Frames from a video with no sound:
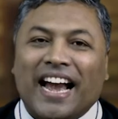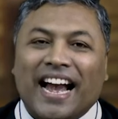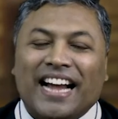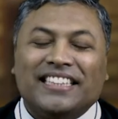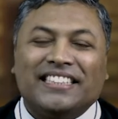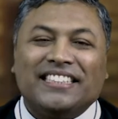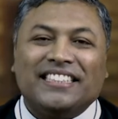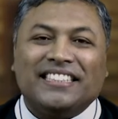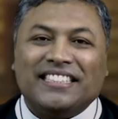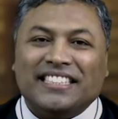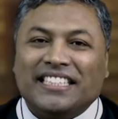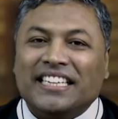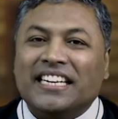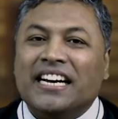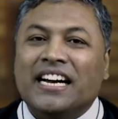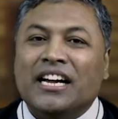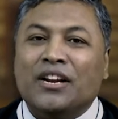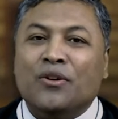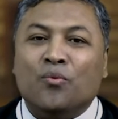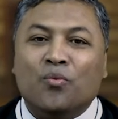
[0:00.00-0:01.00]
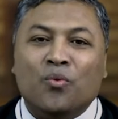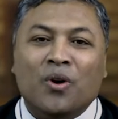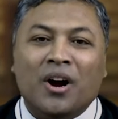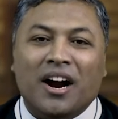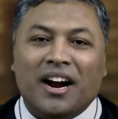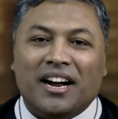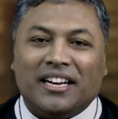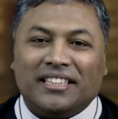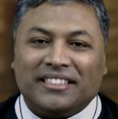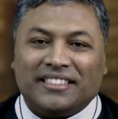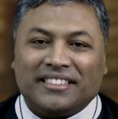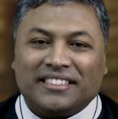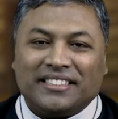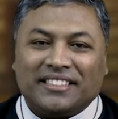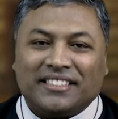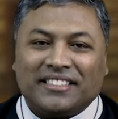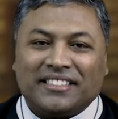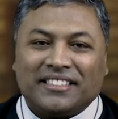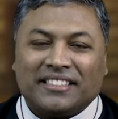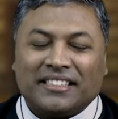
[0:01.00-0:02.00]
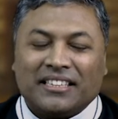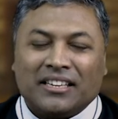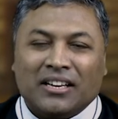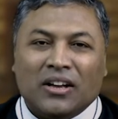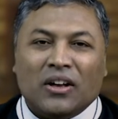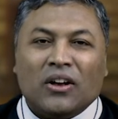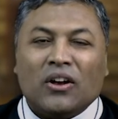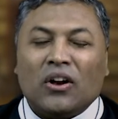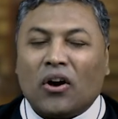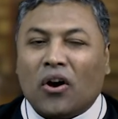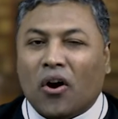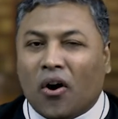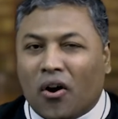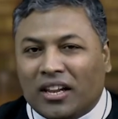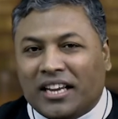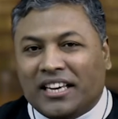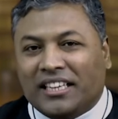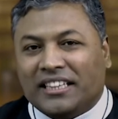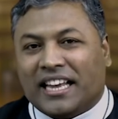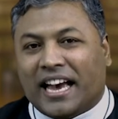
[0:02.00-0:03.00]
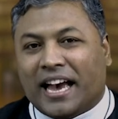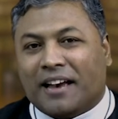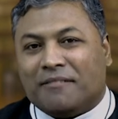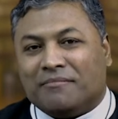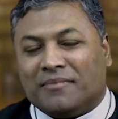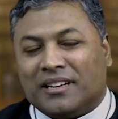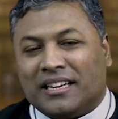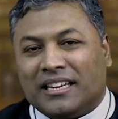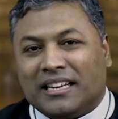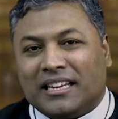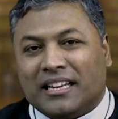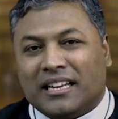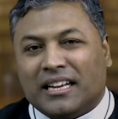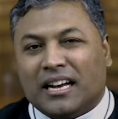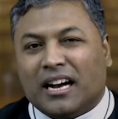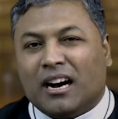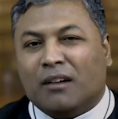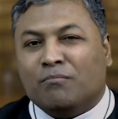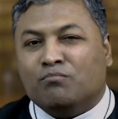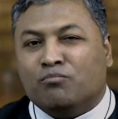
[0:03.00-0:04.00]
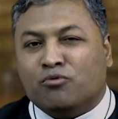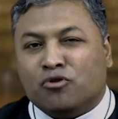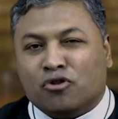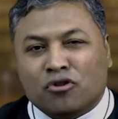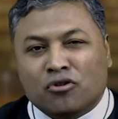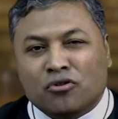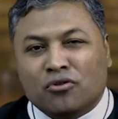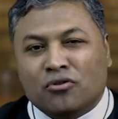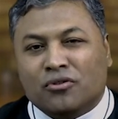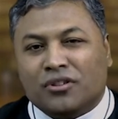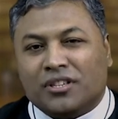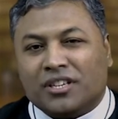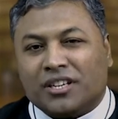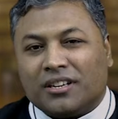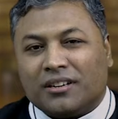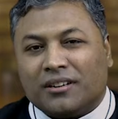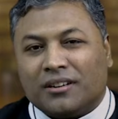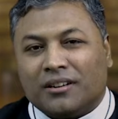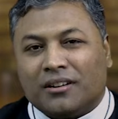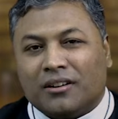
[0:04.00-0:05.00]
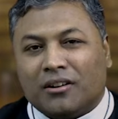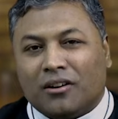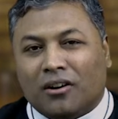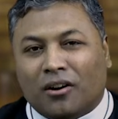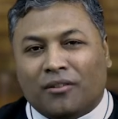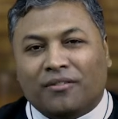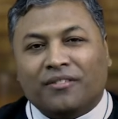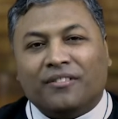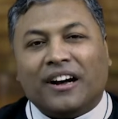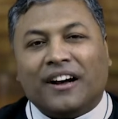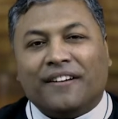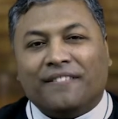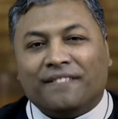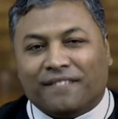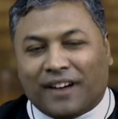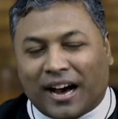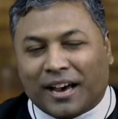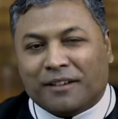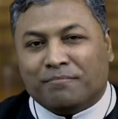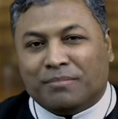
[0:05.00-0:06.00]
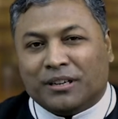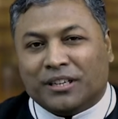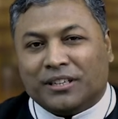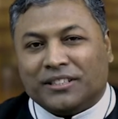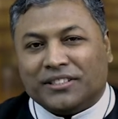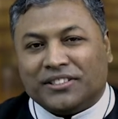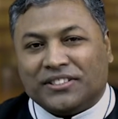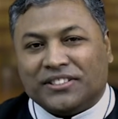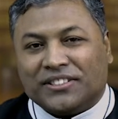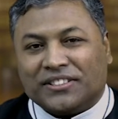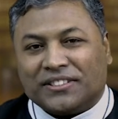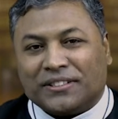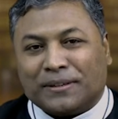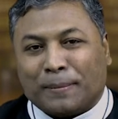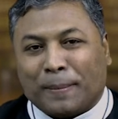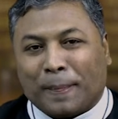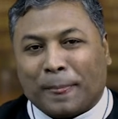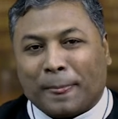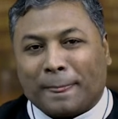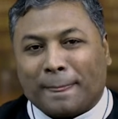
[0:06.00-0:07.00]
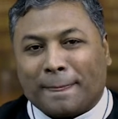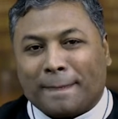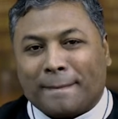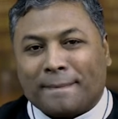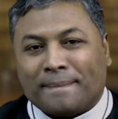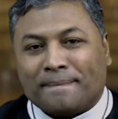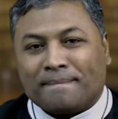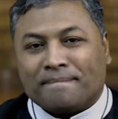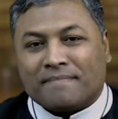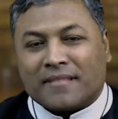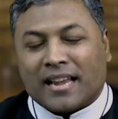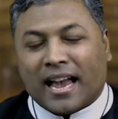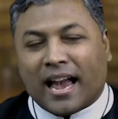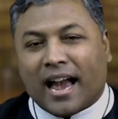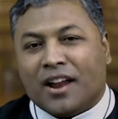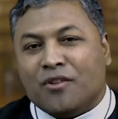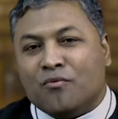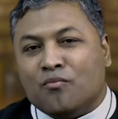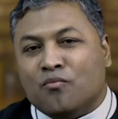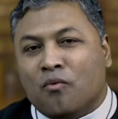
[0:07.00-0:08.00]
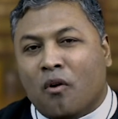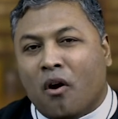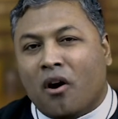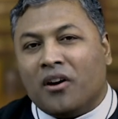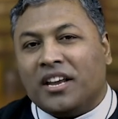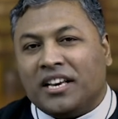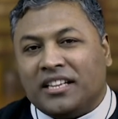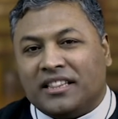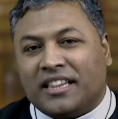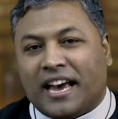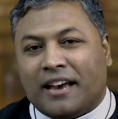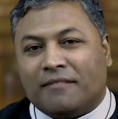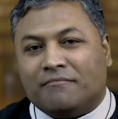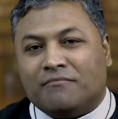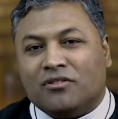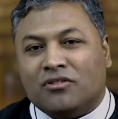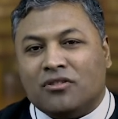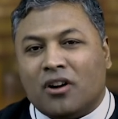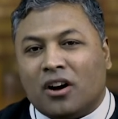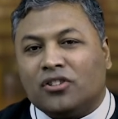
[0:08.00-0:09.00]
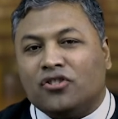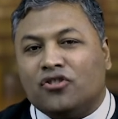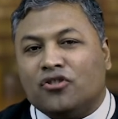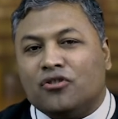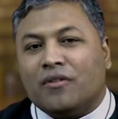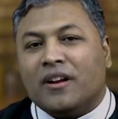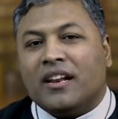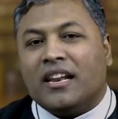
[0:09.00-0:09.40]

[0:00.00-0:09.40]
had stern words, calling them a brood of vipers, and warning them not to